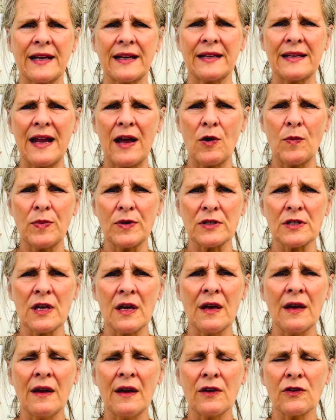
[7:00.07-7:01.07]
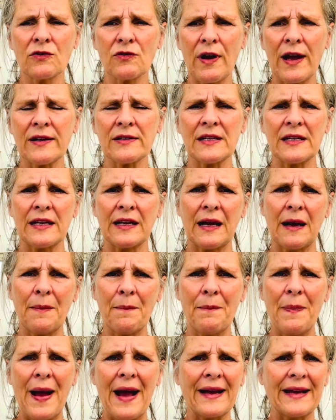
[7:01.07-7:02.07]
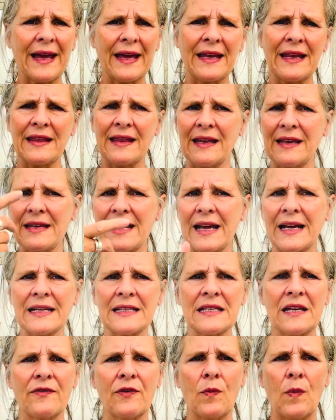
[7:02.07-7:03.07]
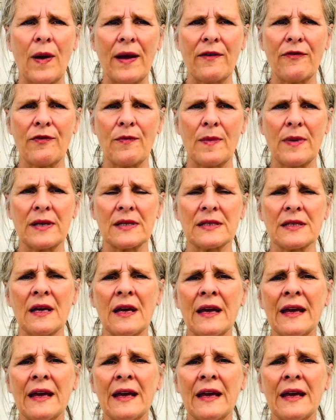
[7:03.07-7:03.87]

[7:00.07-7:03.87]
can help us grounding and come back, get anything negative away from us.